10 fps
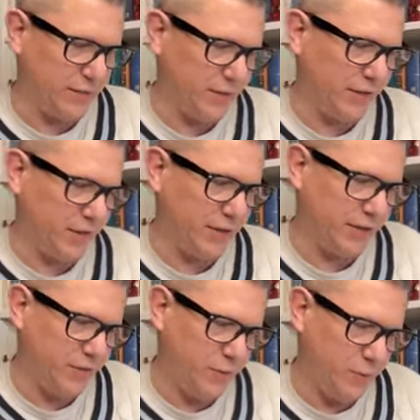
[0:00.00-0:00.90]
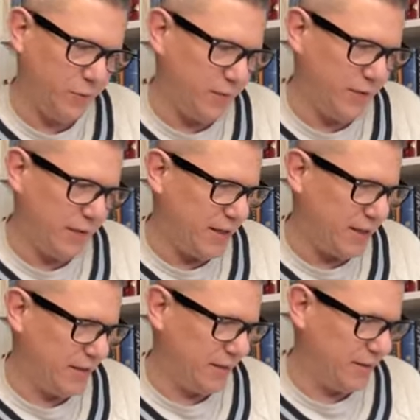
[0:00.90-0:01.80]
of excited to dig
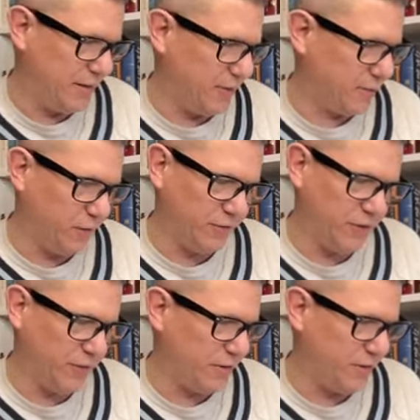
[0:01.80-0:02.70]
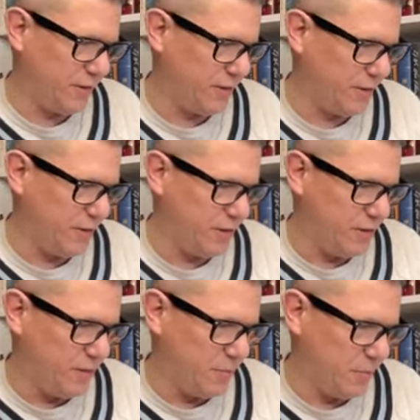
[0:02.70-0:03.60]
in. Here's all his other
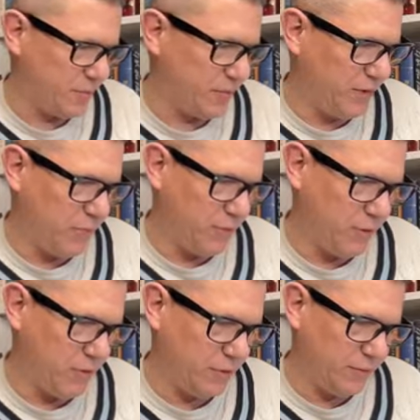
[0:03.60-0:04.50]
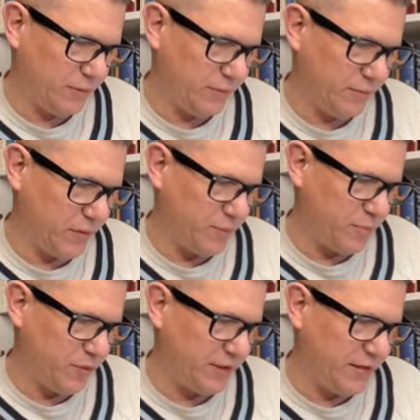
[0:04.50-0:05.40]
books that he wrote. It's very
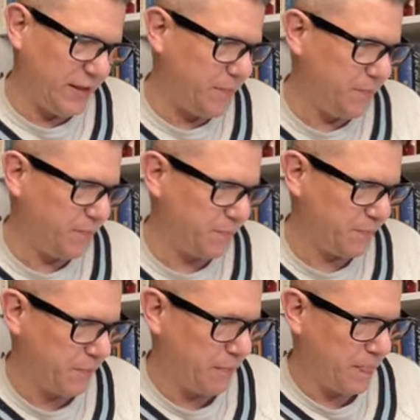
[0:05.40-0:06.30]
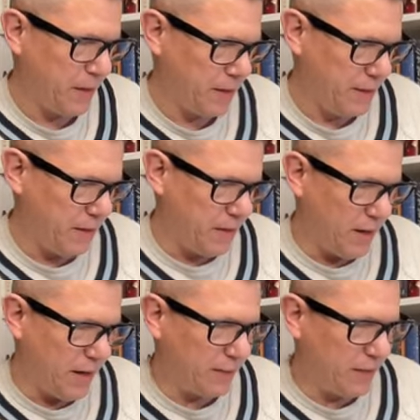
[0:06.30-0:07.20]
pretty.
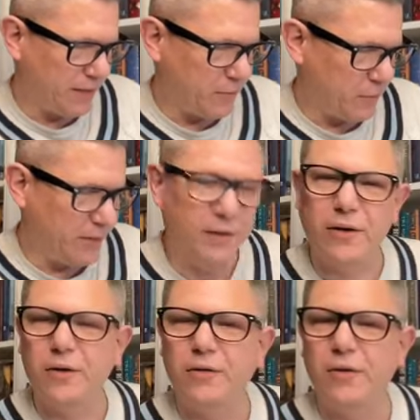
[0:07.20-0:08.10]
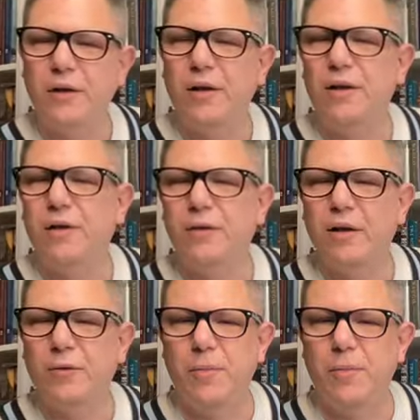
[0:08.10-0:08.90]
I like when there's little